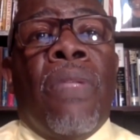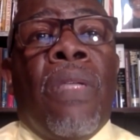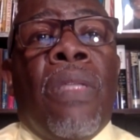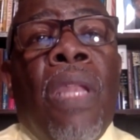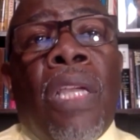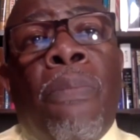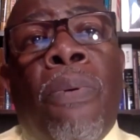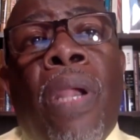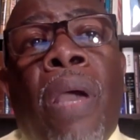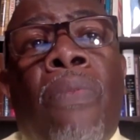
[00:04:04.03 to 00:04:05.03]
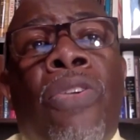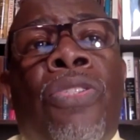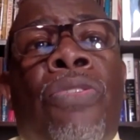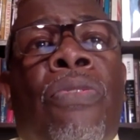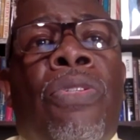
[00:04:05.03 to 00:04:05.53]
The next point I wish
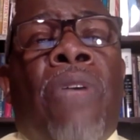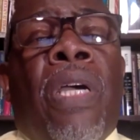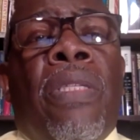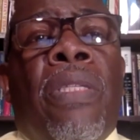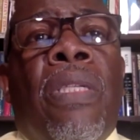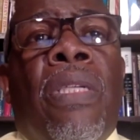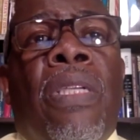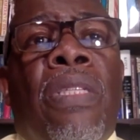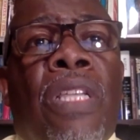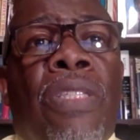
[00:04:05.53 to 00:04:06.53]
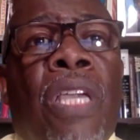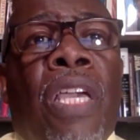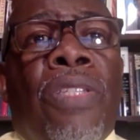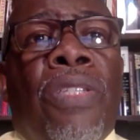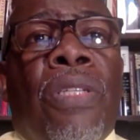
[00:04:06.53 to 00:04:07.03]
to address is
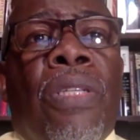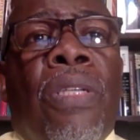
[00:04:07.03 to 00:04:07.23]
education.